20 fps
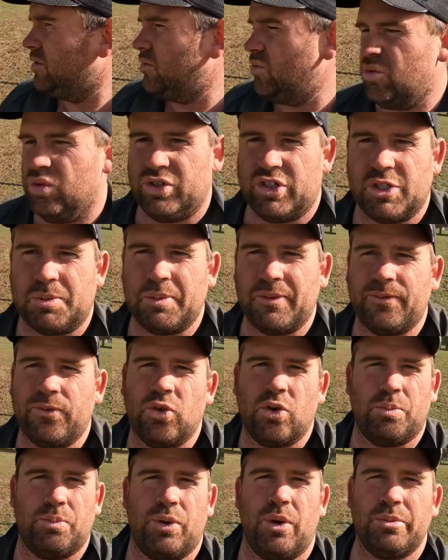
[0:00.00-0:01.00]
or just
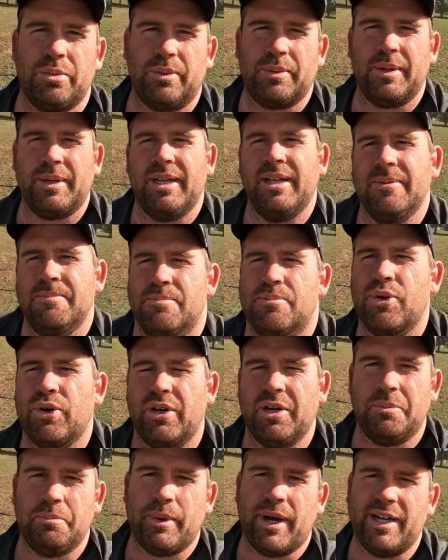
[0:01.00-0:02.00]
before I'll probably put it
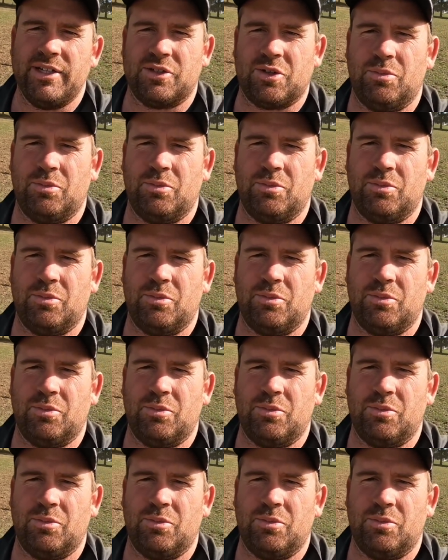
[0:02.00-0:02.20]
in a maze,